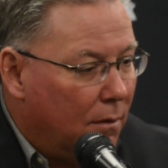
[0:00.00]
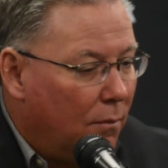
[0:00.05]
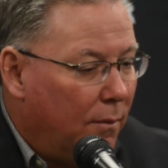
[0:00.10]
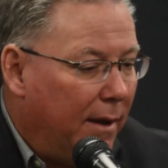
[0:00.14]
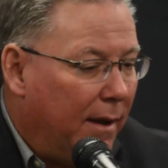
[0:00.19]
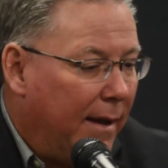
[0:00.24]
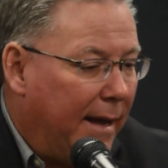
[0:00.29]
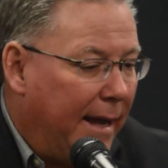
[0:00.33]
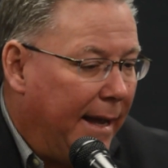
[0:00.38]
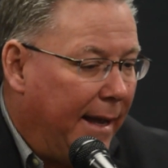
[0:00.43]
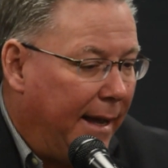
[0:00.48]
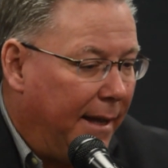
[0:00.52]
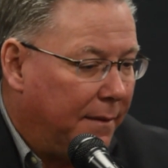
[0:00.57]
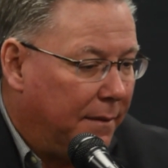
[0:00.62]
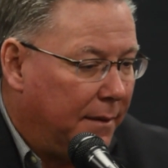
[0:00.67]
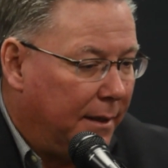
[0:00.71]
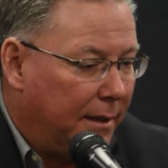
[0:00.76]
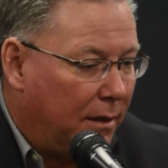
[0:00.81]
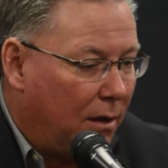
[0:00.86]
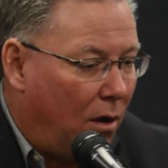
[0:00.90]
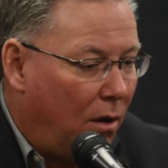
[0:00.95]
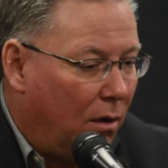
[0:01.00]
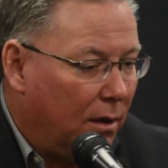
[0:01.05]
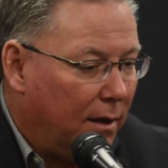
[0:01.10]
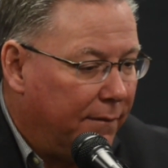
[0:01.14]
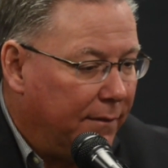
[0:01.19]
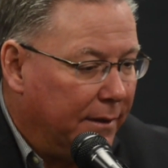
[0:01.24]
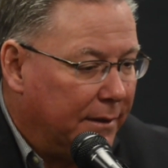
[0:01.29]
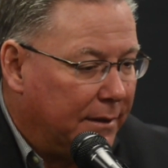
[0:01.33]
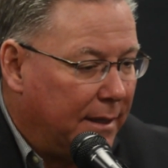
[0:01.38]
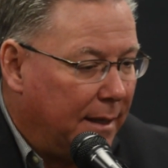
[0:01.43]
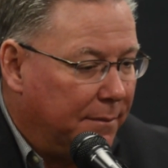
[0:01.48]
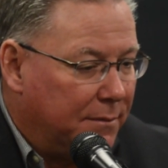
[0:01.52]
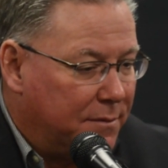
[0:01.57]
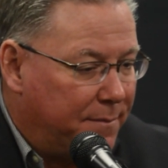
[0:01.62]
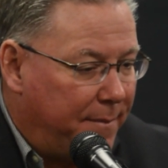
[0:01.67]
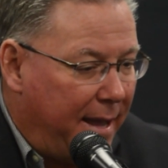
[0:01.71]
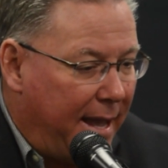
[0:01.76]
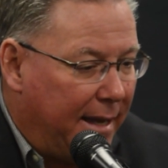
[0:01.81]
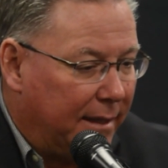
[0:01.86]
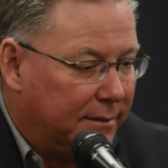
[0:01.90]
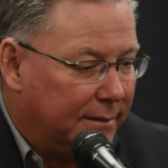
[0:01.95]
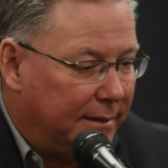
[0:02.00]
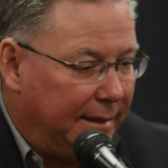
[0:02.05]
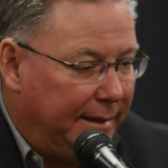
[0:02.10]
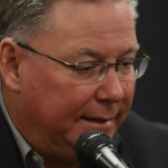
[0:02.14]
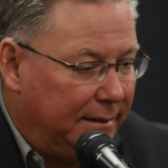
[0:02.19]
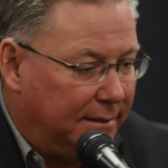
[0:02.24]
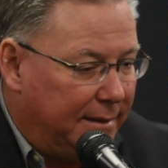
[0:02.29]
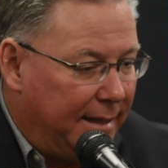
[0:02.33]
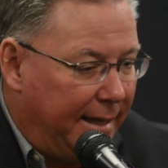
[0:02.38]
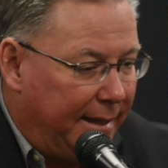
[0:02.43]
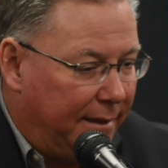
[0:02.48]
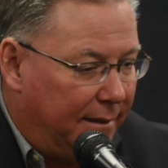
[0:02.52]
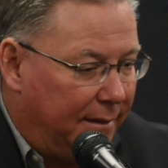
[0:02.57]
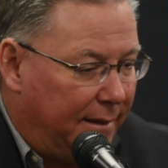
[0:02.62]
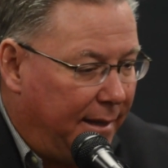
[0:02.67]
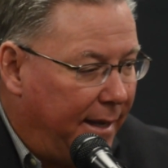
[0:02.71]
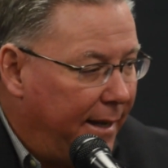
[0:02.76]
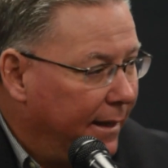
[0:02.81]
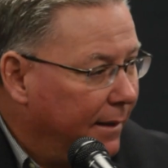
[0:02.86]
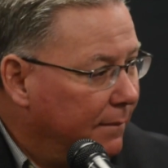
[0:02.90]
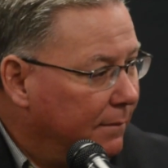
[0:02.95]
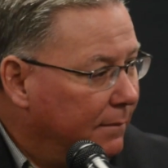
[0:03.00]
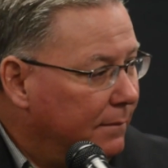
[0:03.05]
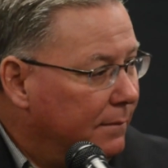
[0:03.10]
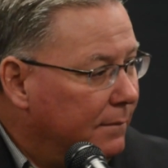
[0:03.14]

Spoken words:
Well, I think all of it comes back to he's day to day.